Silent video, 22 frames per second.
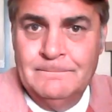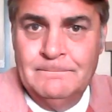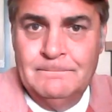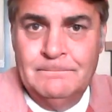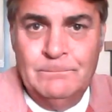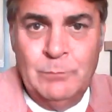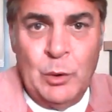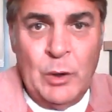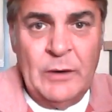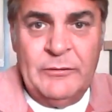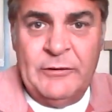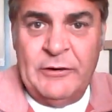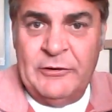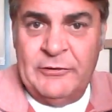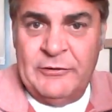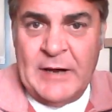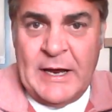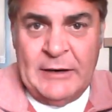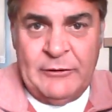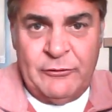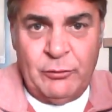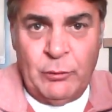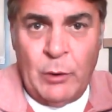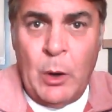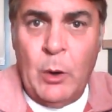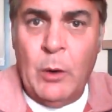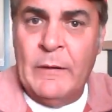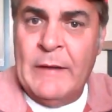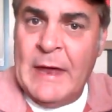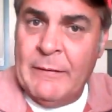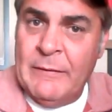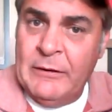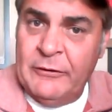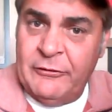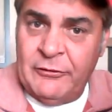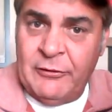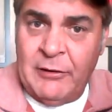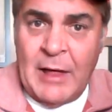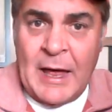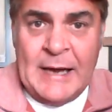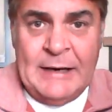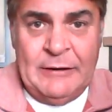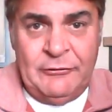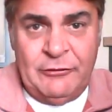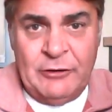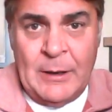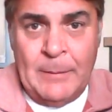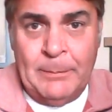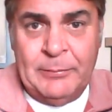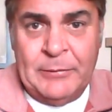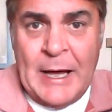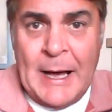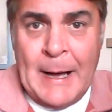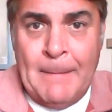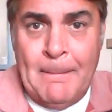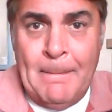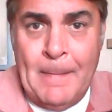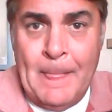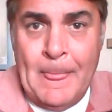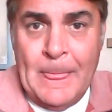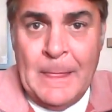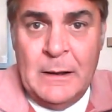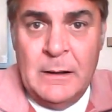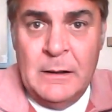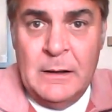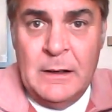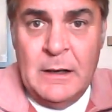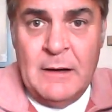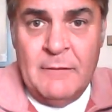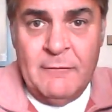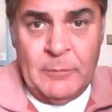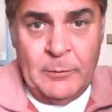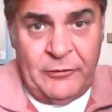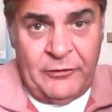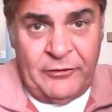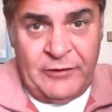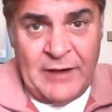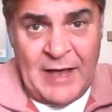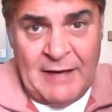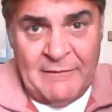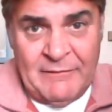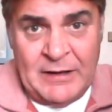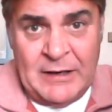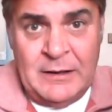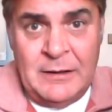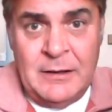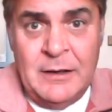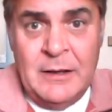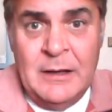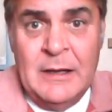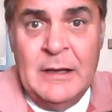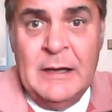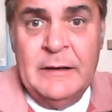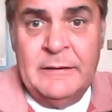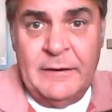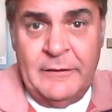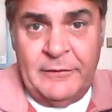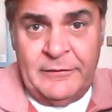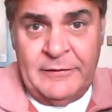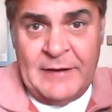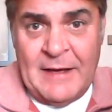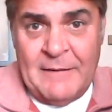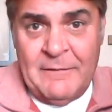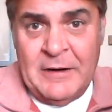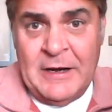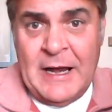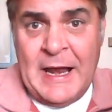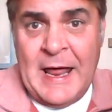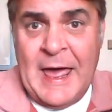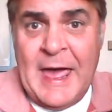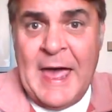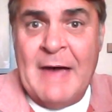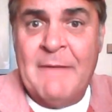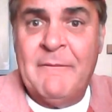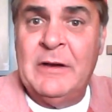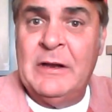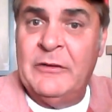Boise State's rolling. Now this line jumped up from 7 to 7.5.